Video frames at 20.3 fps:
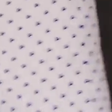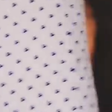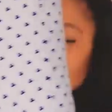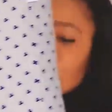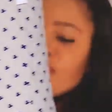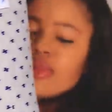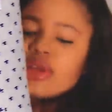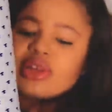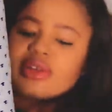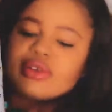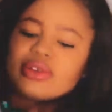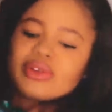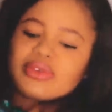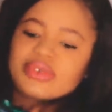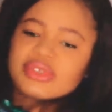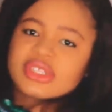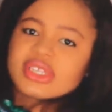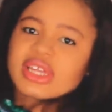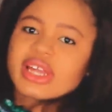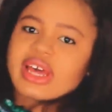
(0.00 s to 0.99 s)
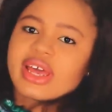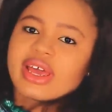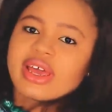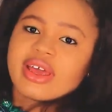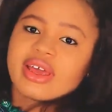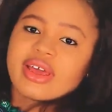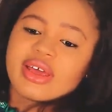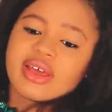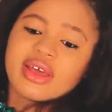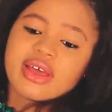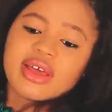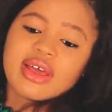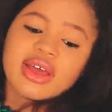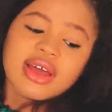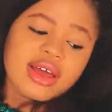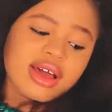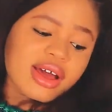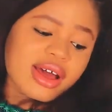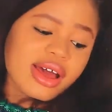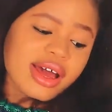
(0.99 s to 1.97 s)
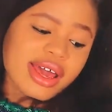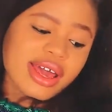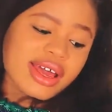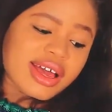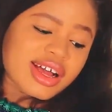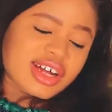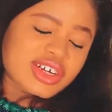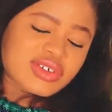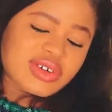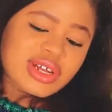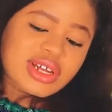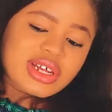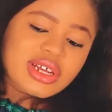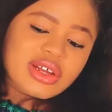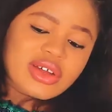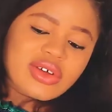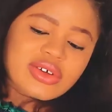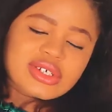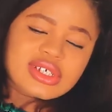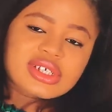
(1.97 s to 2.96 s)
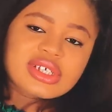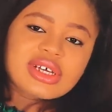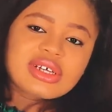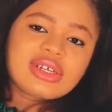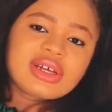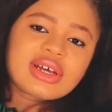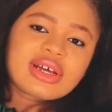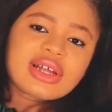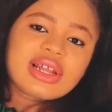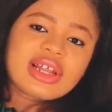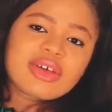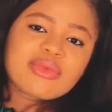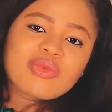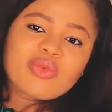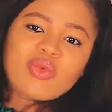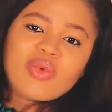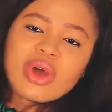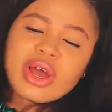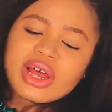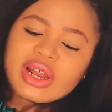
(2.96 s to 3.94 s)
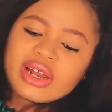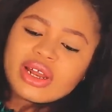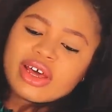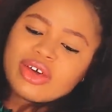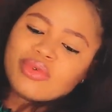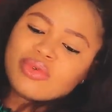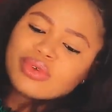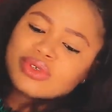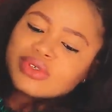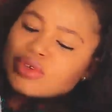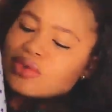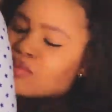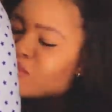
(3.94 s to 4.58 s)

the pillow looks like. I actually lost the clip while I was